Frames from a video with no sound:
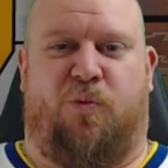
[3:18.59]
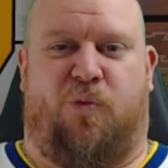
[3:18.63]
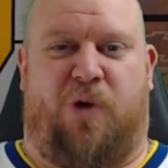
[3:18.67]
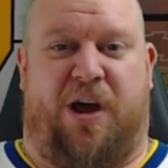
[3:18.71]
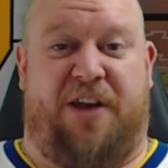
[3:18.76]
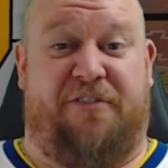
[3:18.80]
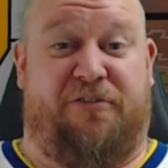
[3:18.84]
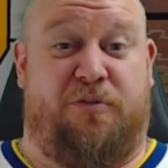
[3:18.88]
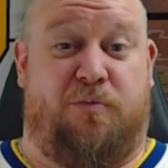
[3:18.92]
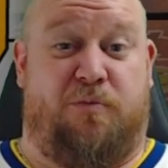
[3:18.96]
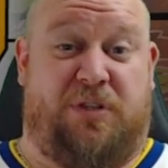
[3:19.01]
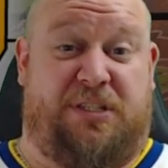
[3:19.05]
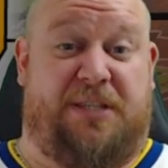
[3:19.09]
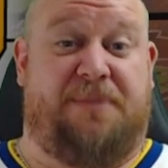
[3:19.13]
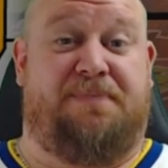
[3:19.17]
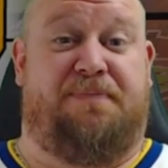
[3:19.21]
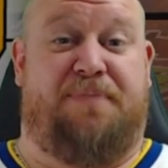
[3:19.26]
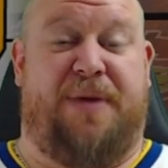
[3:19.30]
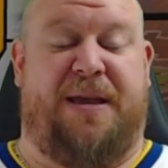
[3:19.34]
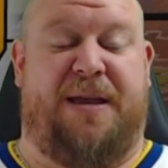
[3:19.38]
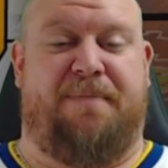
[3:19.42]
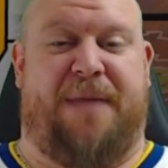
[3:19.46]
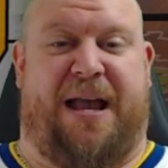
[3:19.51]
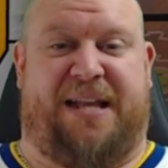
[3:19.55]
One of them was a
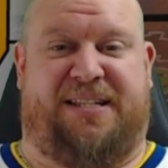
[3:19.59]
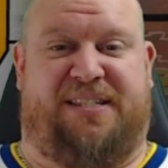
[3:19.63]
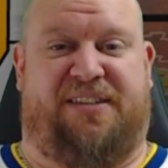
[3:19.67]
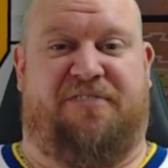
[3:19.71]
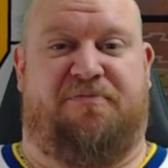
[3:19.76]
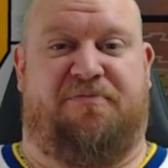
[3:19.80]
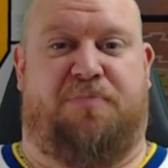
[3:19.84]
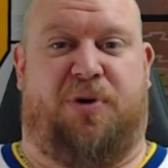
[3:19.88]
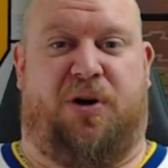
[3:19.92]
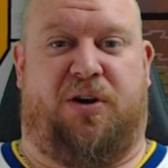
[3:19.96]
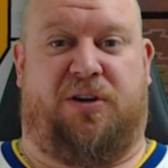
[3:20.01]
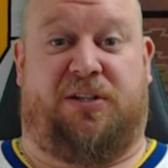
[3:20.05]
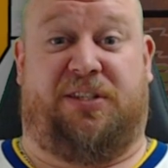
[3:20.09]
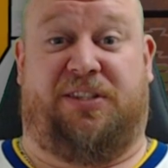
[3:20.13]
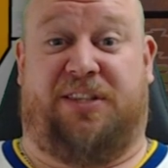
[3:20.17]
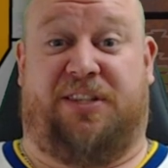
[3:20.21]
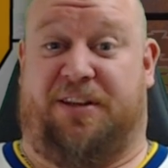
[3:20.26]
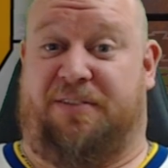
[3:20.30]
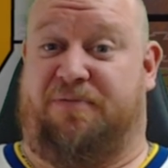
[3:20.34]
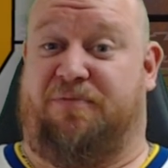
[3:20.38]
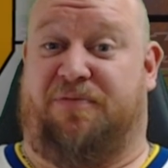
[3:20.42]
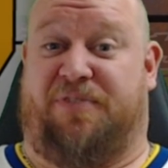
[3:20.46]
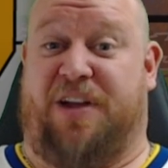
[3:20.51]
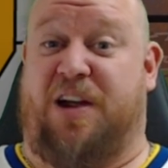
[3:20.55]
big, massive box
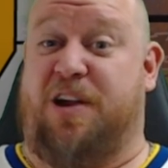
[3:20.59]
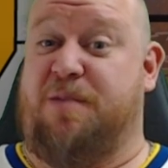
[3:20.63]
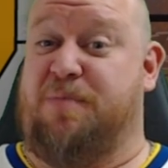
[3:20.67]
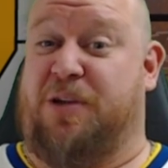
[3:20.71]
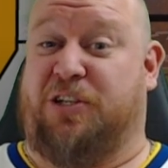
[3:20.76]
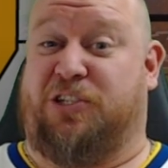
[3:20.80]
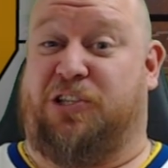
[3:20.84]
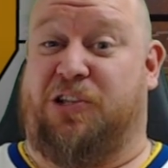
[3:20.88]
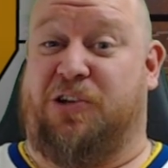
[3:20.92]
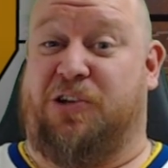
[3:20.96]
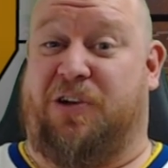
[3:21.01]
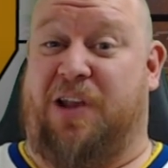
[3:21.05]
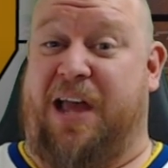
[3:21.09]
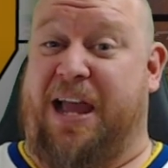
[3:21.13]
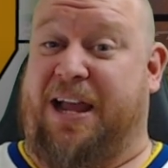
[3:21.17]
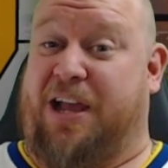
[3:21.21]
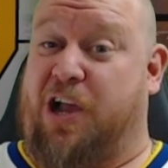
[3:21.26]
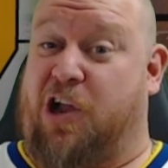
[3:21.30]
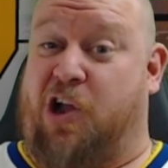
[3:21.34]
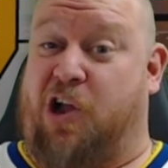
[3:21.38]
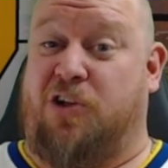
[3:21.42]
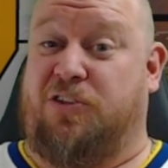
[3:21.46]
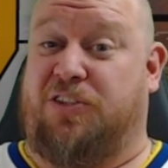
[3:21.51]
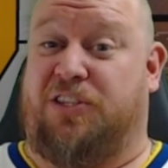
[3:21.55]
that very much looked like
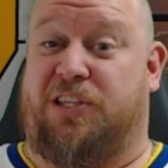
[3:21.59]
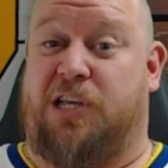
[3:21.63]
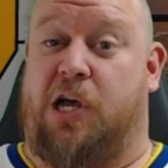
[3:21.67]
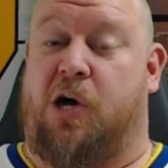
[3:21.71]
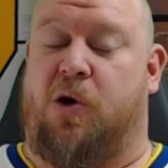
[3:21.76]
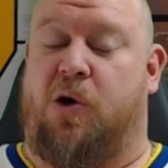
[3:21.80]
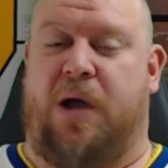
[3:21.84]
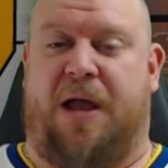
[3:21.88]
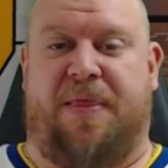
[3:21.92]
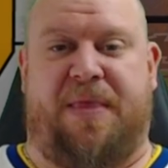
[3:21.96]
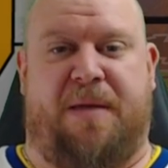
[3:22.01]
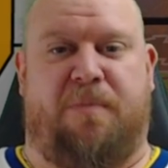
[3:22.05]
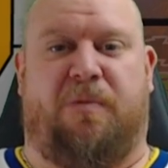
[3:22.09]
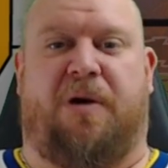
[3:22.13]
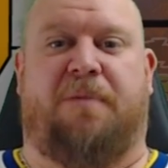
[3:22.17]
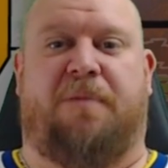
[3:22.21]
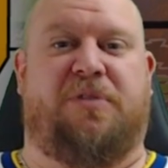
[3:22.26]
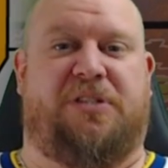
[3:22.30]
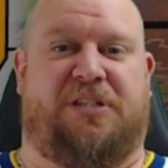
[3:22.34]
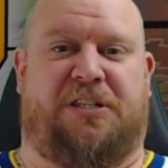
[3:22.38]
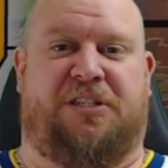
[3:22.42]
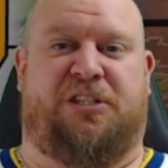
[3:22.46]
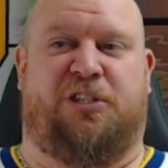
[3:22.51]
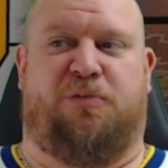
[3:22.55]
a console. And then one
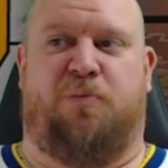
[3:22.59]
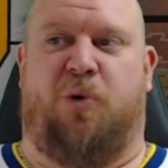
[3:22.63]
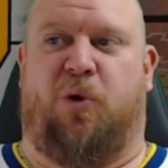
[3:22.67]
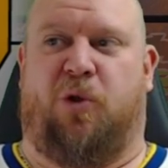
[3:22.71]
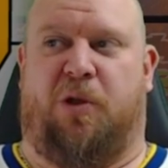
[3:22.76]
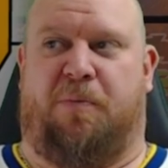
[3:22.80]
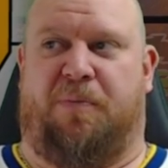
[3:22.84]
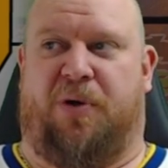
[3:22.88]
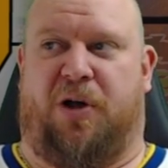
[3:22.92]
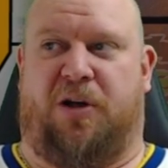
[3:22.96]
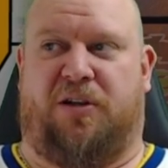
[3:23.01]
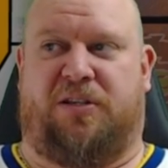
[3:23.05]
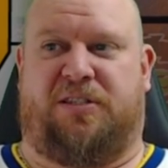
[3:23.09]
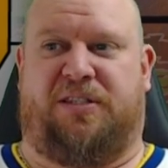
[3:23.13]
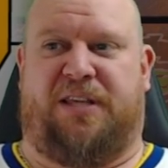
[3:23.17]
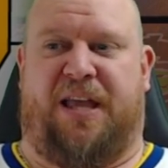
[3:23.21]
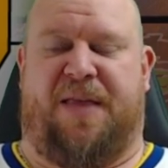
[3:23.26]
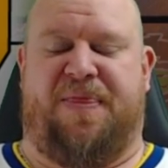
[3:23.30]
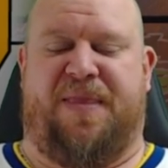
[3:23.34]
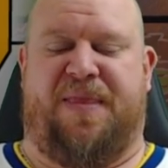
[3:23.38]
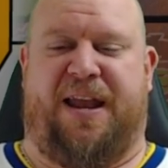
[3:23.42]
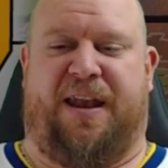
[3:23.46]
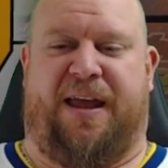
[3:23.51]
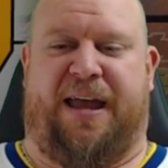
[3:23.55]
was a smaller box.
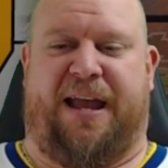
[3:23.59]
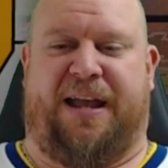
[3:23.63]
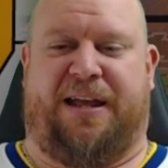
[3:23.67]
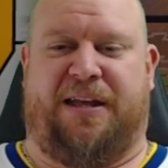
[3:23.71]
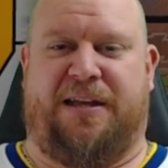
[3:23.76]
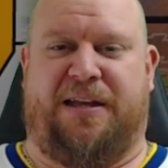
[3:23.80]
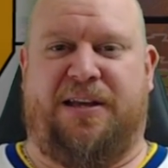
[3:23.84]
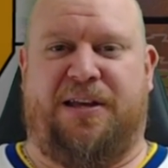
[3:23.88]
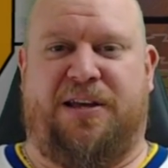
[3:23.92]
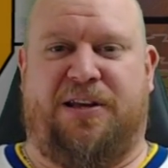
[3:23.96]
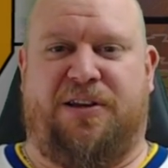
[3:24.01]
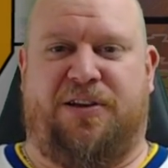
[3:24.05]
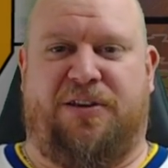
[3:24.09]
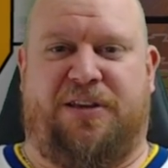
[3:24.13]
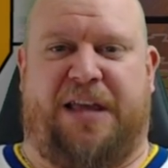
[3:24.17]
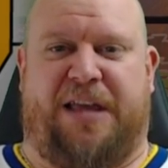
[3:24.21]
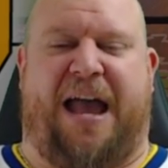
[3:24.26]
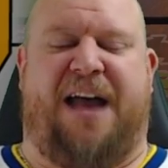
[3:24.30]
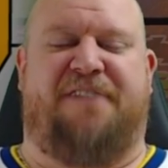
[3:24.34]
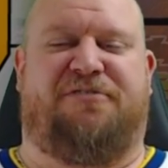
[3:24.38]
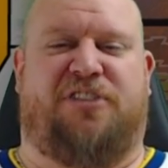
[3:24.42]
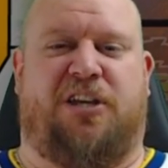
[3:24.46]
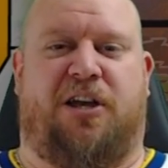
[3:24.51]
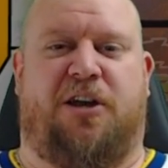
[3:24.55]
And they're like, you
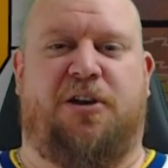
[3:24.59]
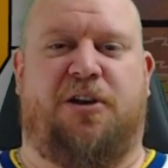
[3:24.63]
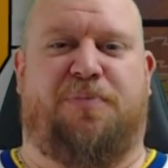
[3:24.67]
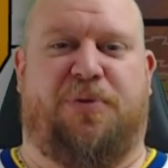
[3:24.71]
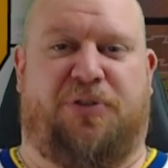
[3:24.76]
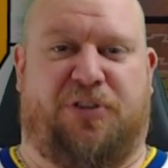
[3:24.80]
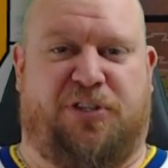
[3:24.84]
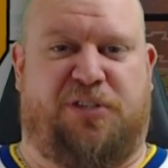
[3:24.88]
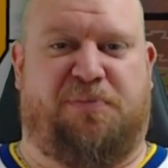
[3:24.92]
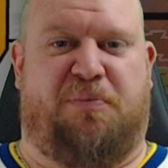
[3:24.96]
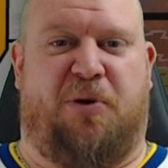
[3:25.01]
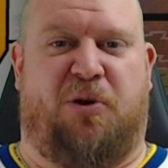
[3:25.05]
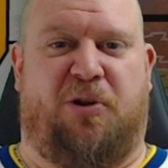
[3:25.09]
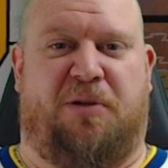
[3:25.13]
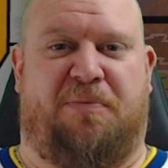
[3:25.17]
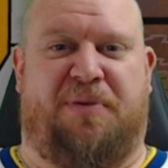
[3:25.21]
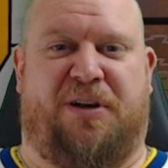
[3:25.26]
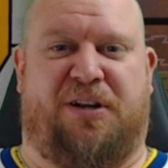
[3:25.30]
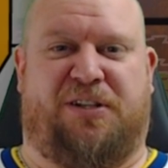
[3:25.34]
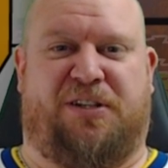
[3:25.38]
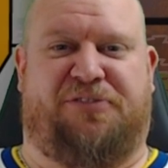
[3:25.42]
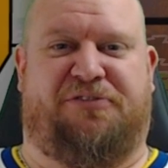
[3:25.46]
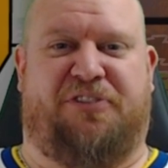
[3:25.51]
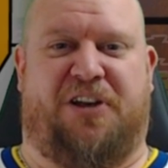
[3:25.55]
have to open the smaller
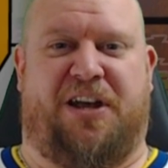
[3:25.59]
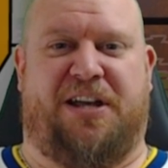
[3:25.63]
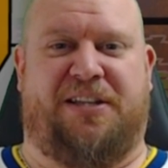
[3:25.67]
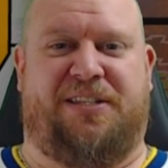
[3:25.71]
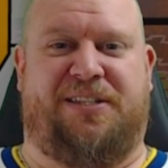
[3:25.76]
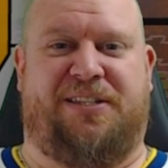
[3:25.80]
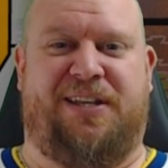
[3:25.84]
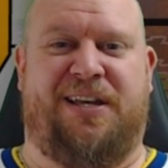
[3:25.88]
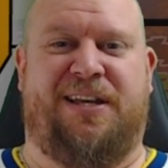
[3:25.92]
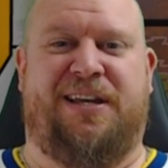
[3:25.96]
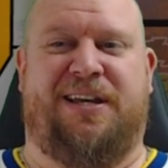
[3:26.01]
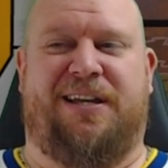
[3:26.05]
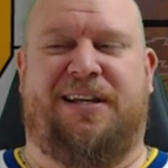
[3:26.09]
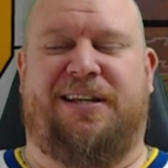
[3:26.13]
box first.